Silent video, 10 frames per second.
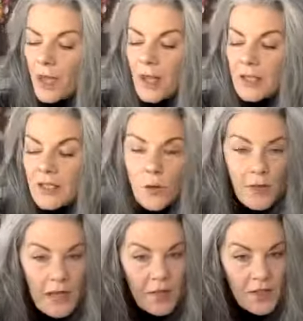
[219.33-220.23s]
So I'm going to
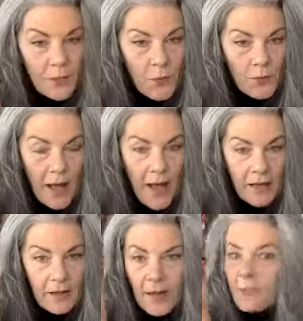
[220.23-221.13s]
get this root powder,
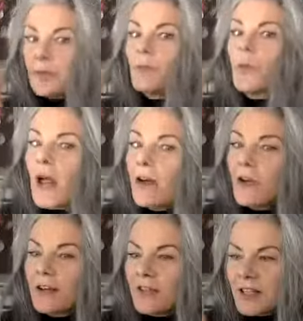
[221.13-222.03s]
and be wary
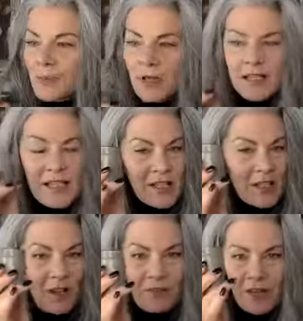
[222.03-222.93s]
of this because this
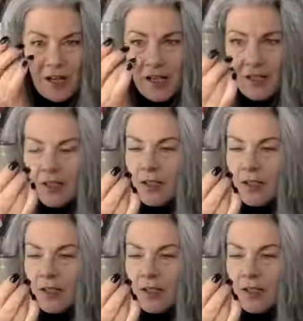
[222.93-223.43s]
stuff is